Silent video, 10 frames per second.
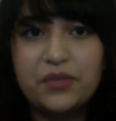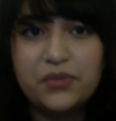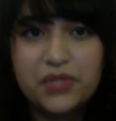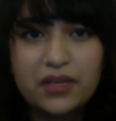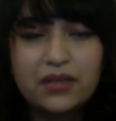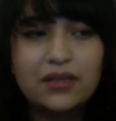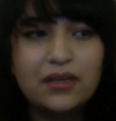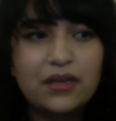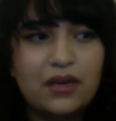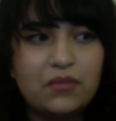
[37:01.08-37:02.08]
get into
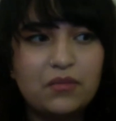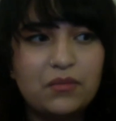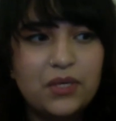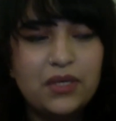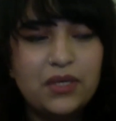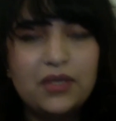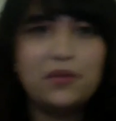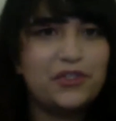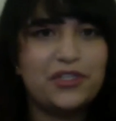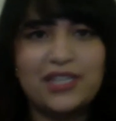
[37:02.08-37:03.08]
fusing, um,
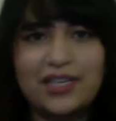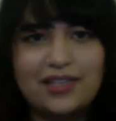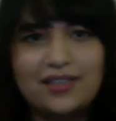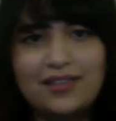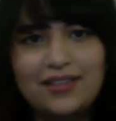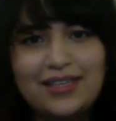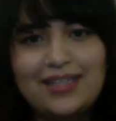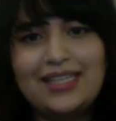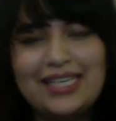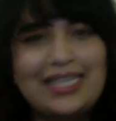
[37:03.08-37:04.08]
which is like
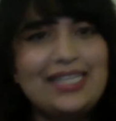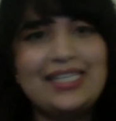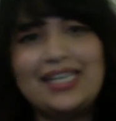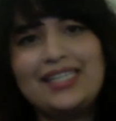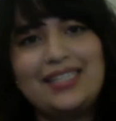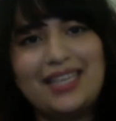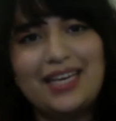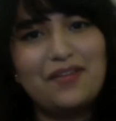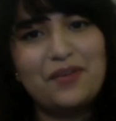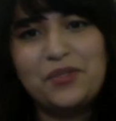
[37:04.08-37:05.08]
the easiest
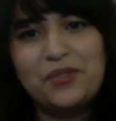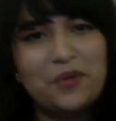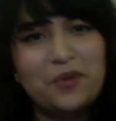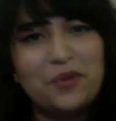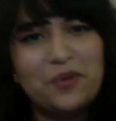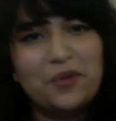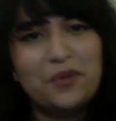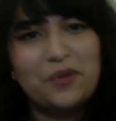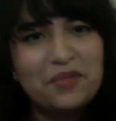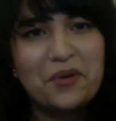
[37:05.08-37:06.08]
thing if you just want to
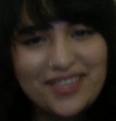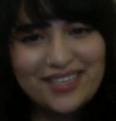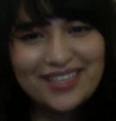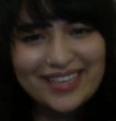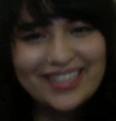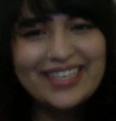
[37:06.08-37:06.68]
dip your toe